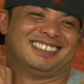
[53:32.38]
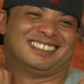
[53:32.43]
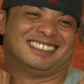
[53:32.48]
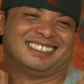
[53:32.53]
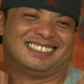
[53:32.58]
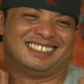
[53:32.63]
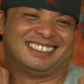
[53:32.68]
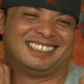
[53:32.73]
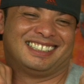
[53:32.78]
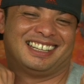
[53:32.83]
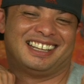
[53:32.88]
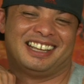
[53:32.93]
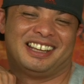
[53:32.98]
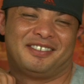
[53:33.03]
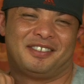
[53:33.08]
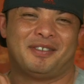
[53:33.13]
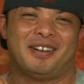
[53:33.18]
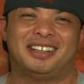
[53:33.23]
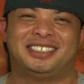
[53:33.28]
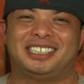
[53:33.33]
you
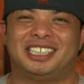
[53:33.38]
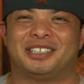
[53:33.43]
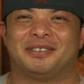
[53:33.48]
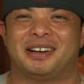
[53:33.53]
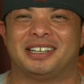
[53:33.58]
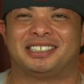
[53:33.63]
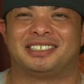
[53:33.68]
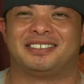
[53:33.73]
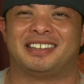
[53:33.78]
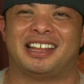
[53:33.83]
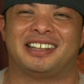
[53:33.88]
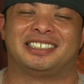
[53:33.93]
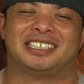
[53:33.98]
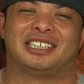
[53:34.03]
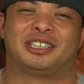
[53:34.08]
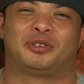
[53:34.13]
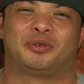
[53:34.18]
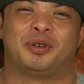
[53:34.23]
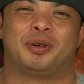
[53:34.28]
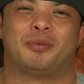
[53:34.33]
want to see the rest of that, it's
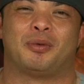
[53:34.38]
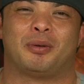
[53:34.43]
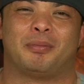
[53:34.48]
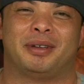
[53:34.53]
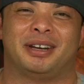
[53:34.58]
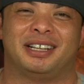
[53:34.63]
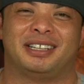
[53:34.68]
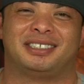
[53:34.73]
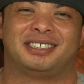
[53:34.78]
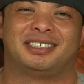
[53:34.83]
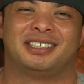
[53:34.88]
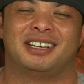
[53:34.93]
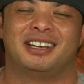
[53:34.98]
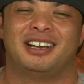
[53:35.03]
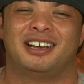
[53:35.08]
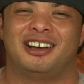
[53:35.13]
like 3 more minutes